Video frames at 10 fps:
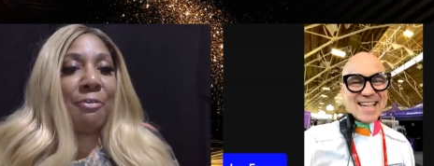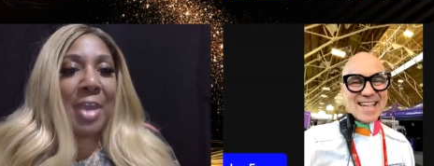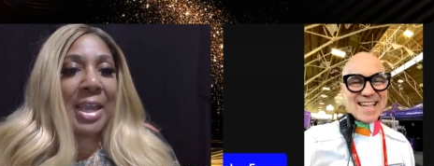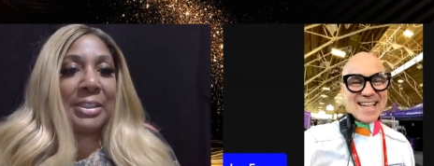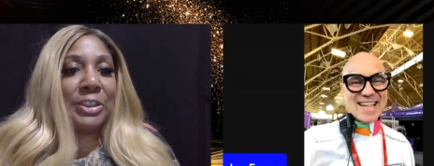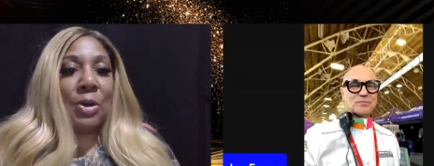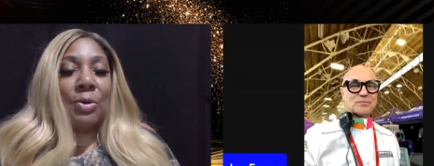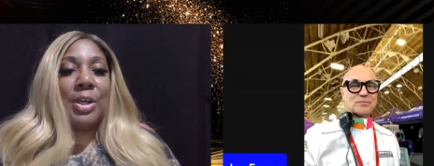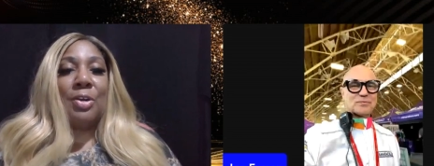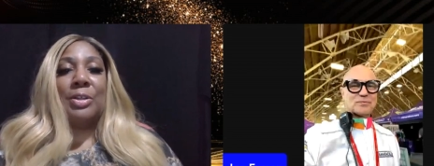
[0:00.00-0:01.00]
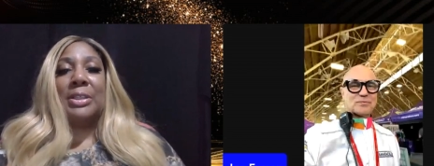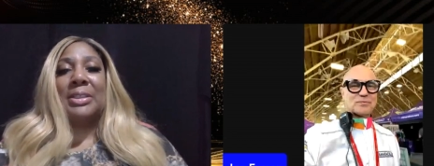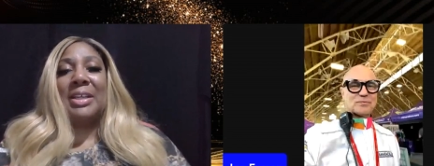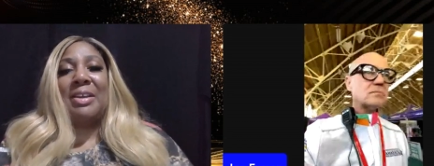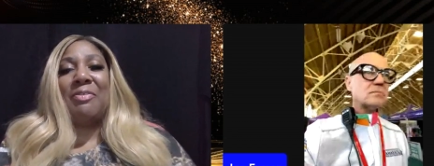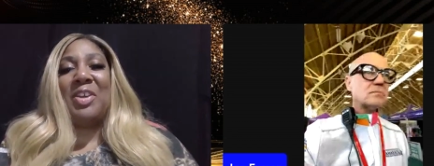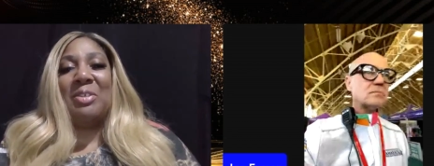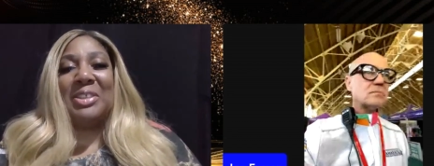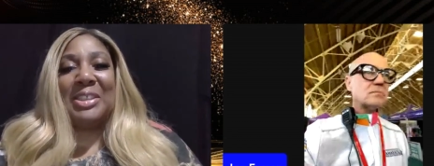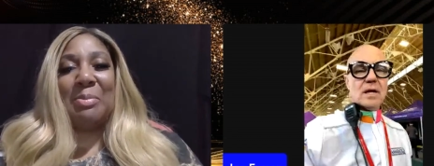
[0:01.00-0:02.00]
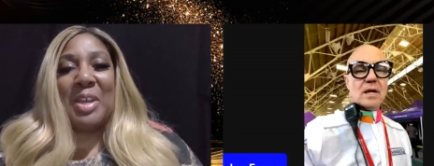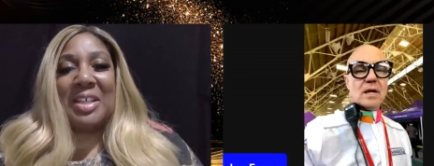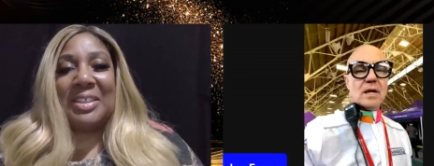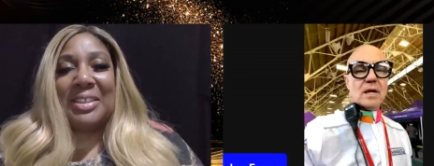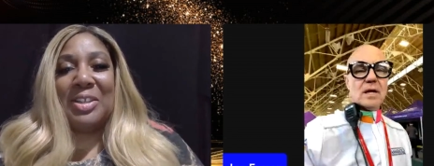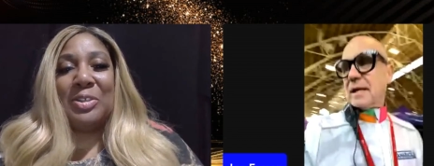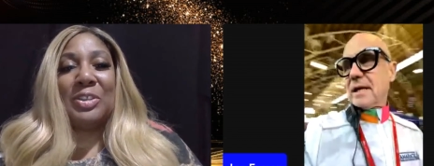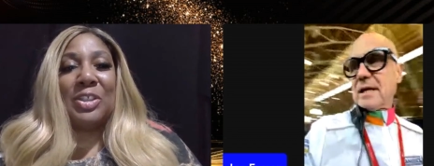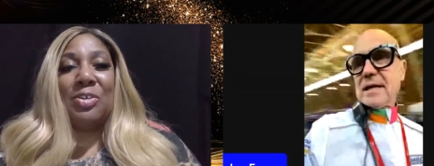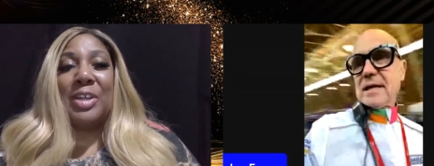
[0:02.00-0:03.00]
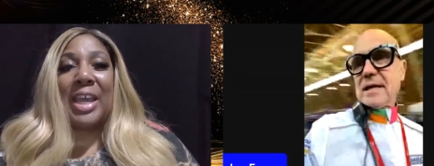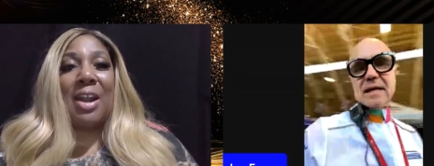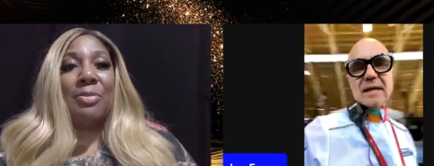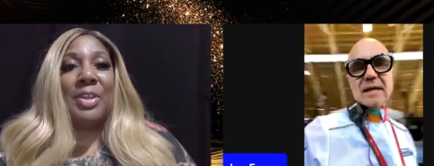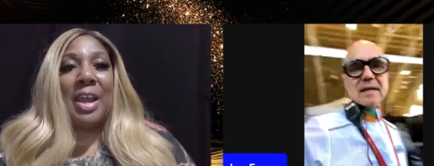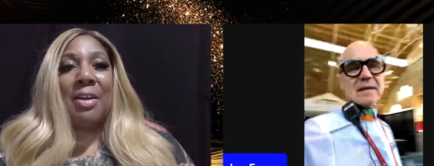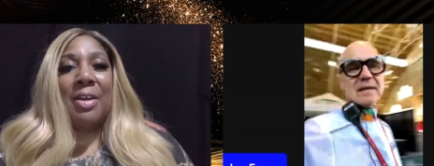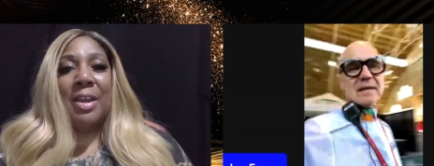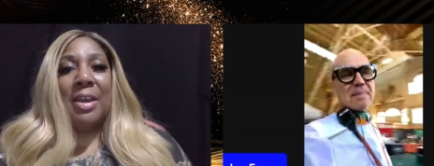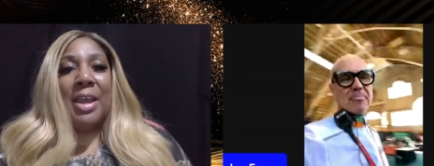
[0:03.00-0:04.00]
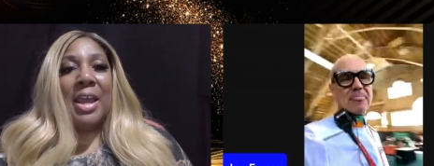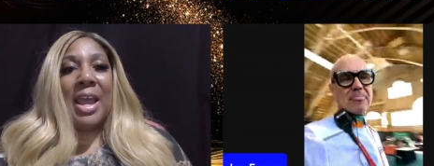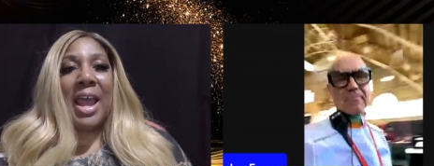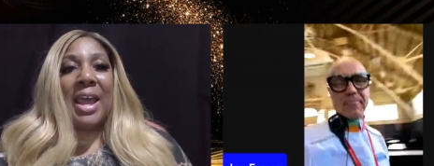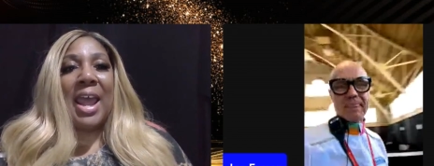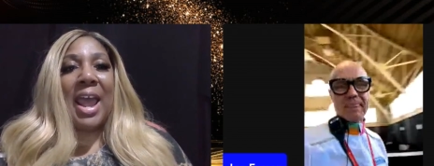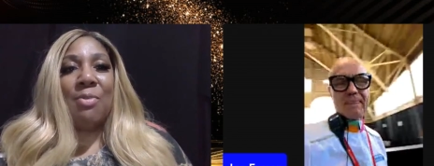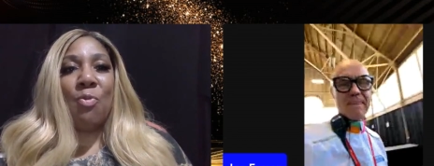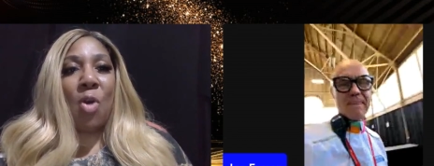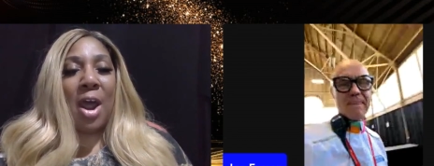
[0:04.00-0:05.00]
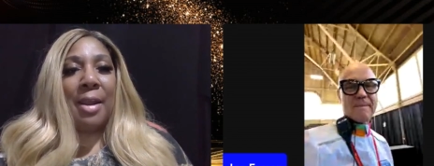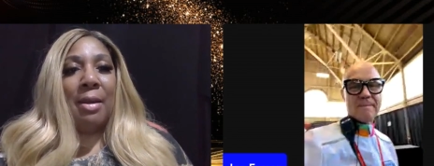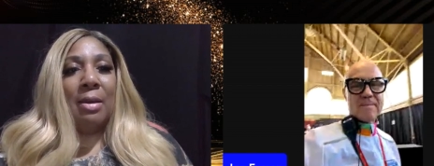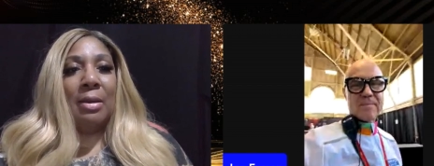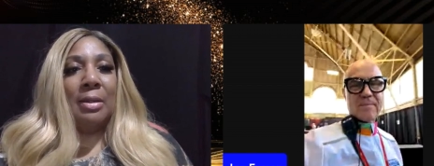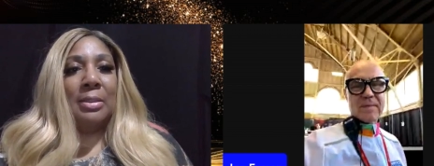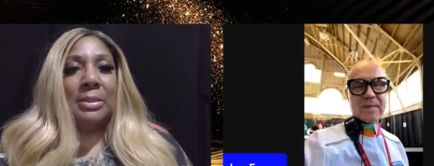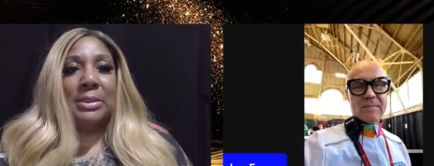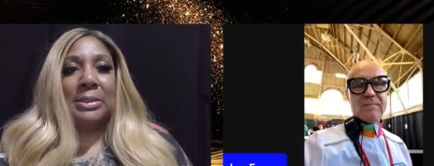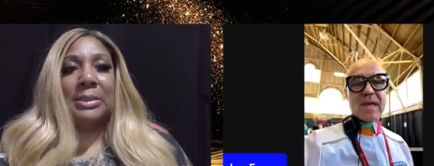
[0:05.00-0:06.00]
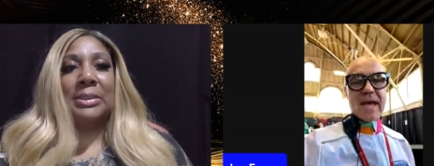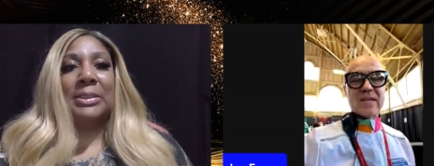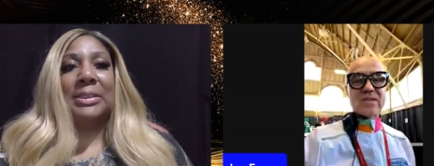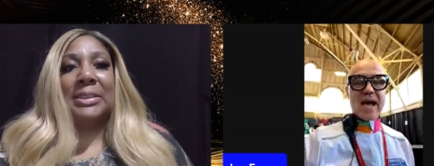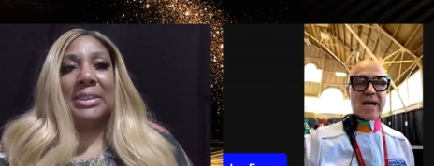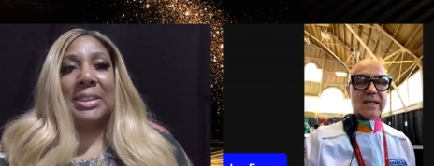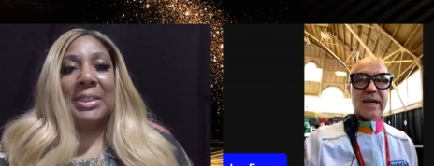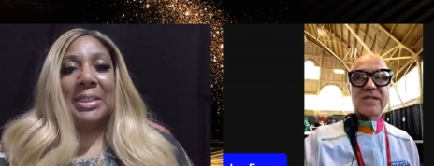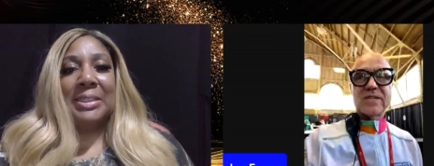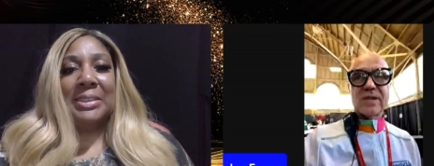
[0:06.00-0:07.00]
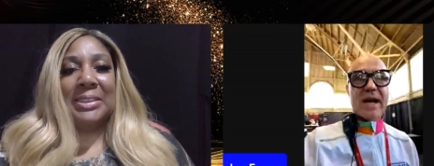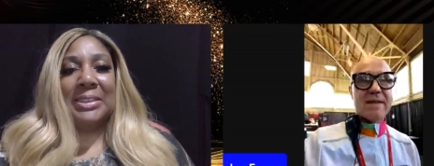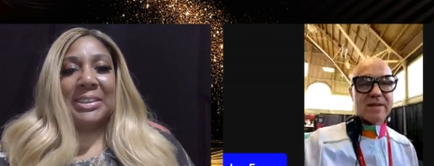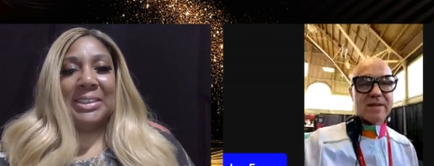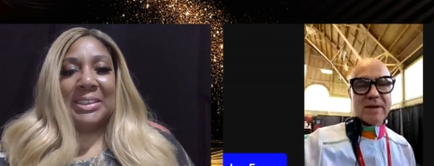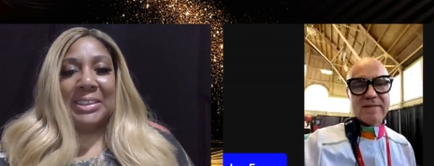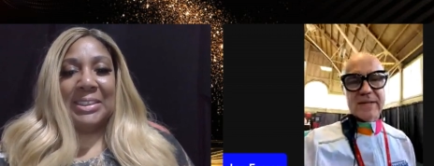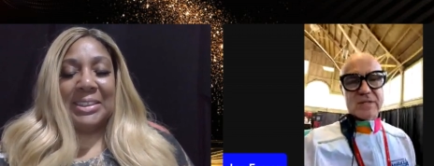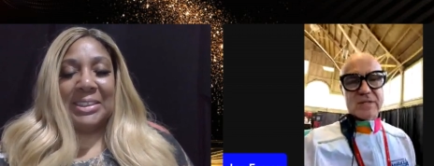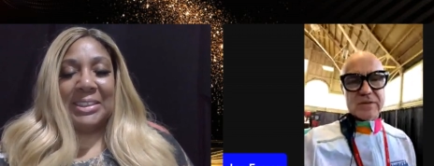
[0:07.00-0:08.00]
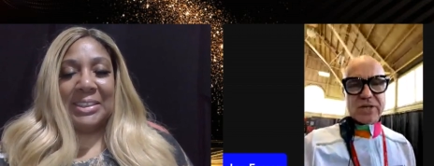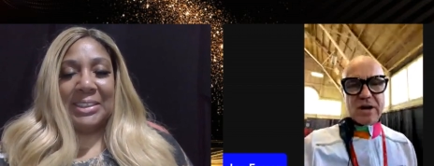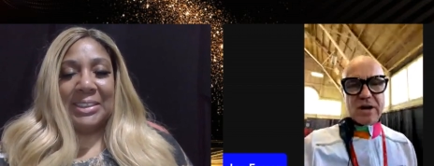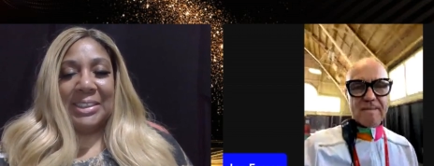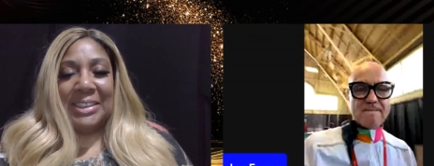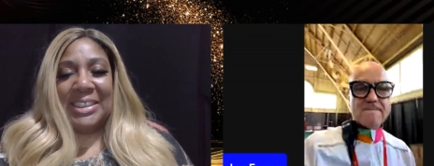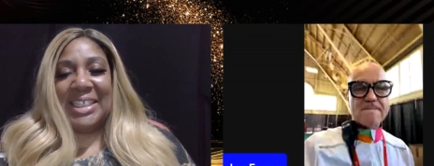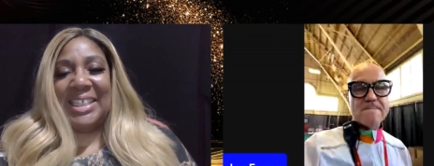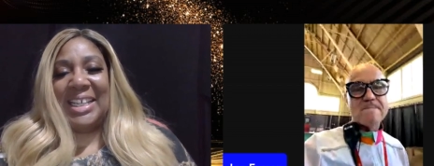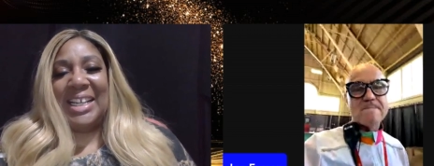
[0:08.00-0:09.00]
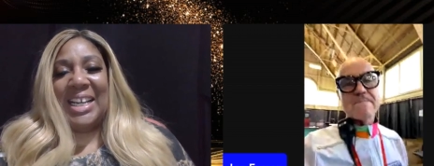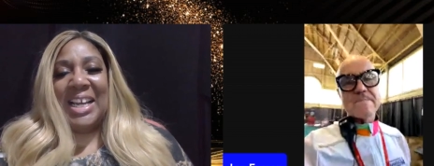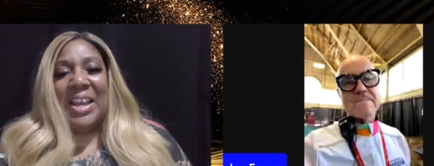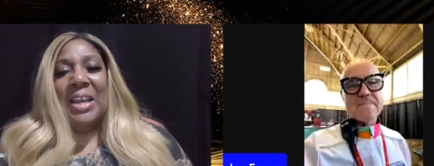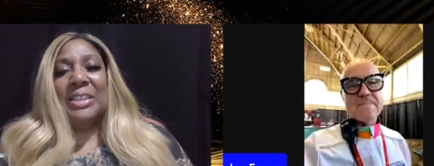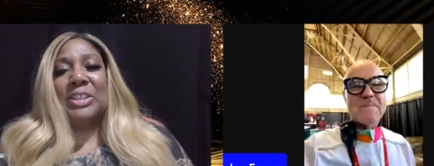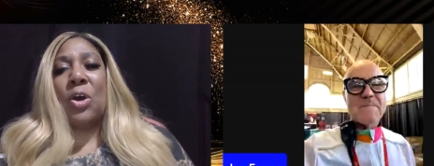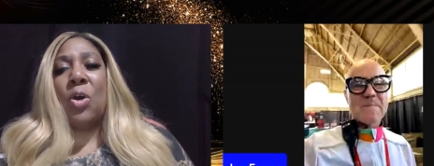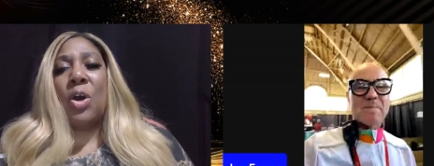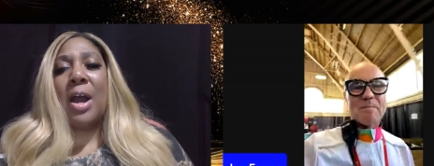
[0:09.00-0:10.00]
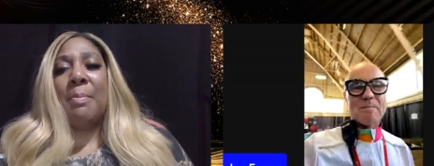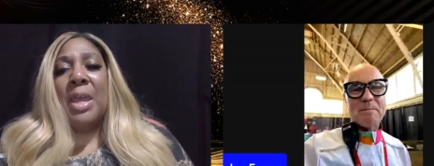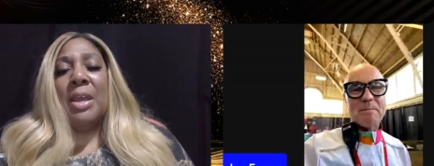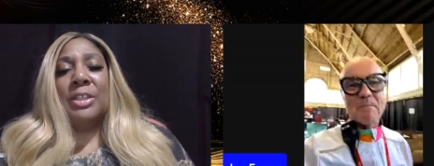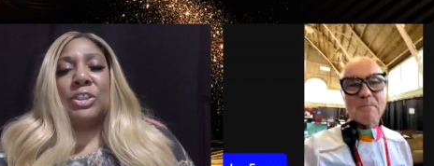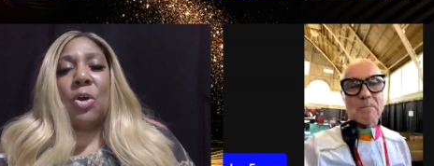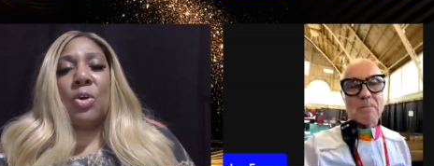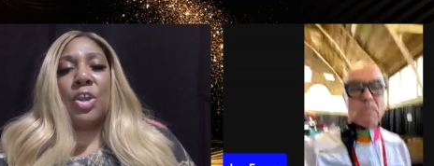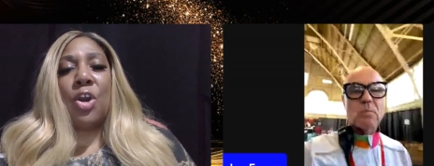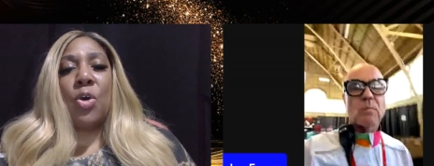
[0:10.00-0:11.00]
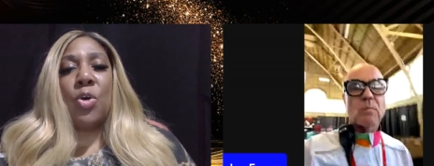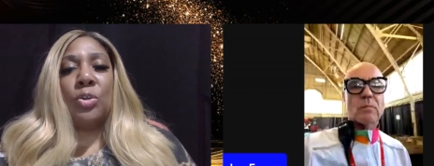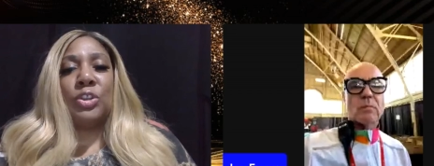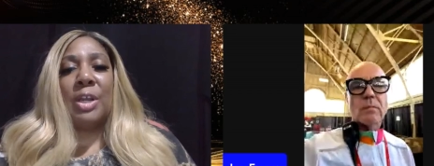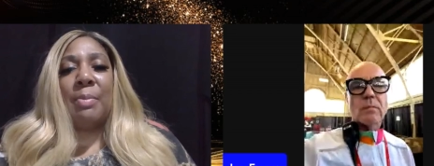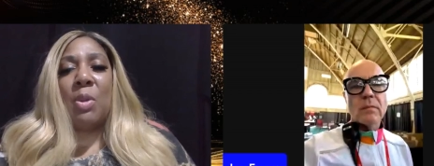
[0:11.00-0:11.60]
Speaker 1: veins though. You know, there's a, if you used to be you still get out there and, and run.
Speaker 2: Yeah, exactly. I still have it in my veins for sure
Speaker 1: so um so you know who's going to be